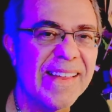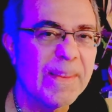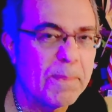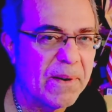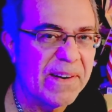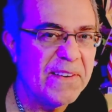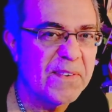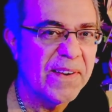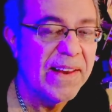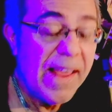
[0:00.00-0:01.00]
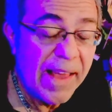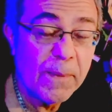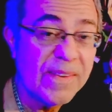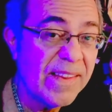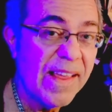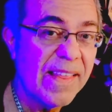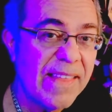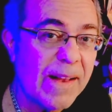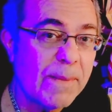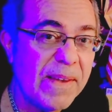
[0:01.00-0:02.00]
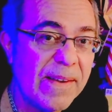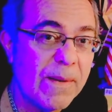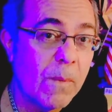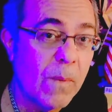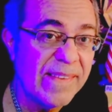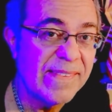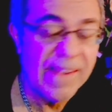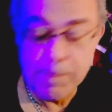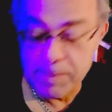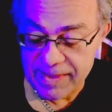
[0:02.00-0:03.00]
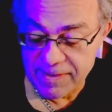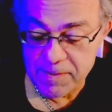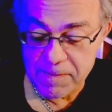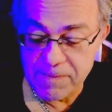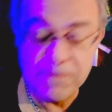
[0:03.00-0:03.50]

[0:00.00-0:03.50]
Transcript: The part I dread. Anyways, that'll be Wednesday, but that's,